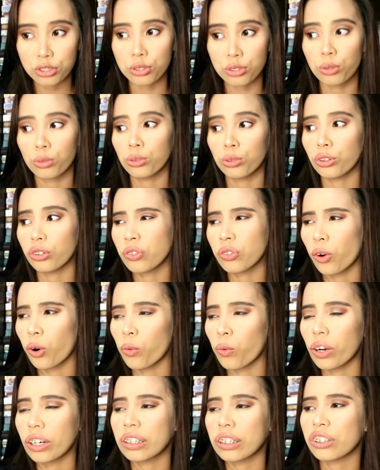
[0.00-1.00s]
So, look
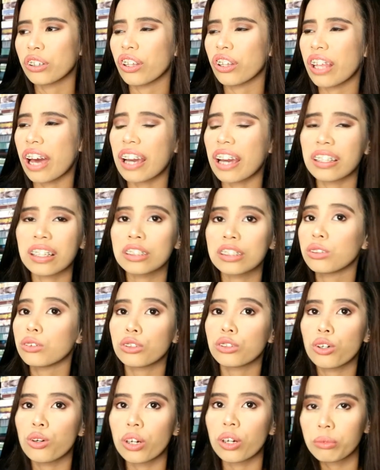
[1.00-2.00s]
forward to that. I
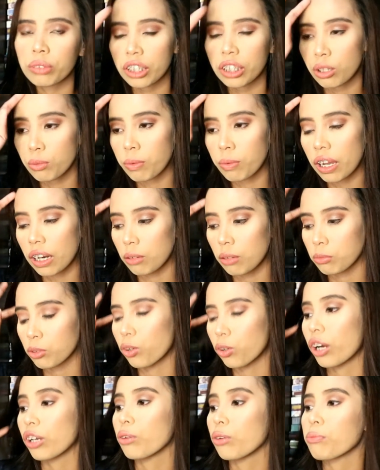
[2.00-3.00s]
don't know. Hindi ko pa alam
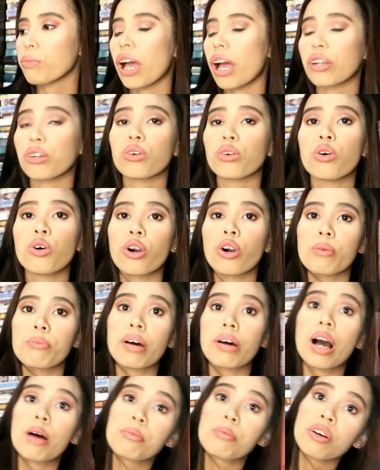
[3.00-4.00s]
kung anong plano ko. Or
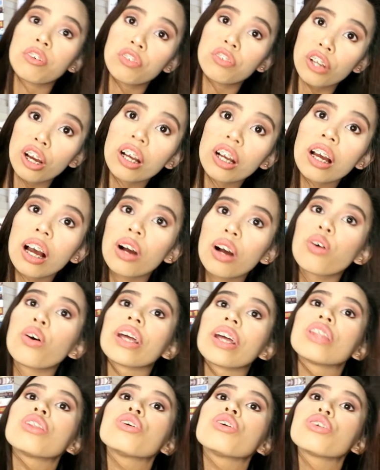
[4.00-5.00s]
baka mag-vlog
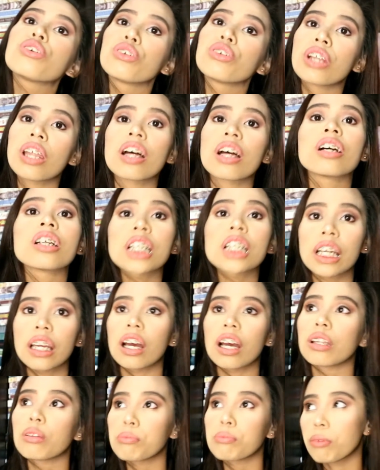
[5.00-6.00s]
ako and dun ko na lang
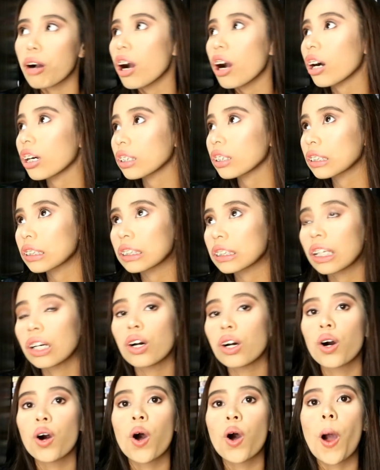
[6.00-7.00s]
siya i-unbox.
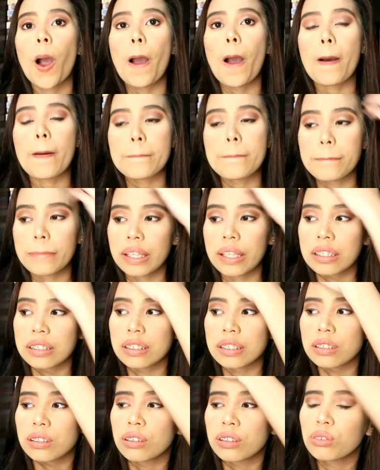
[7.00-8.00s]

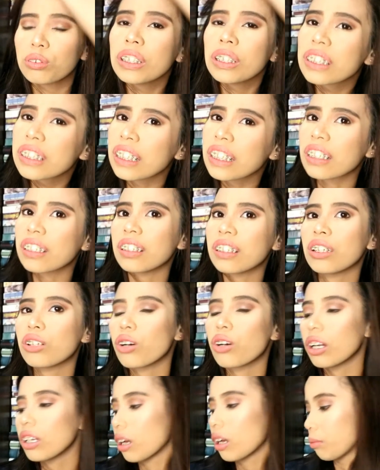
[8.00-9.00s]
So, we'll see. Hindi
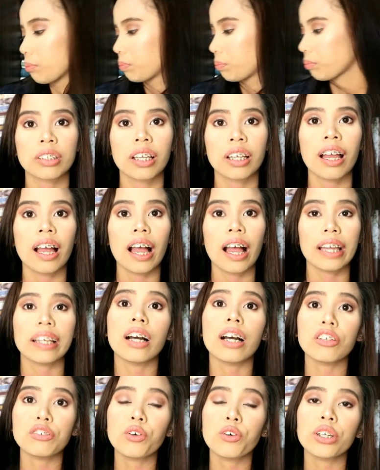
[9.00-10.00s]
ko alam. I
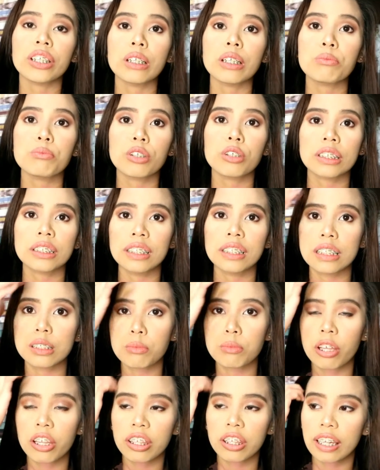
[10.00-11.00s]
got 14 books
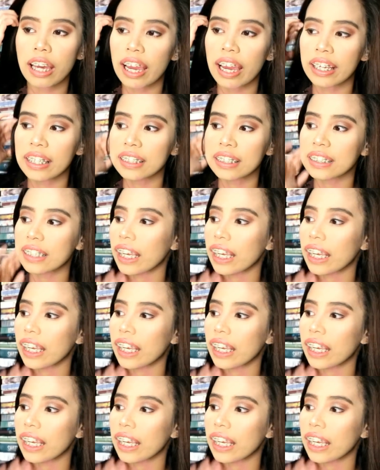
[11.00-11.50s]
this month, guys.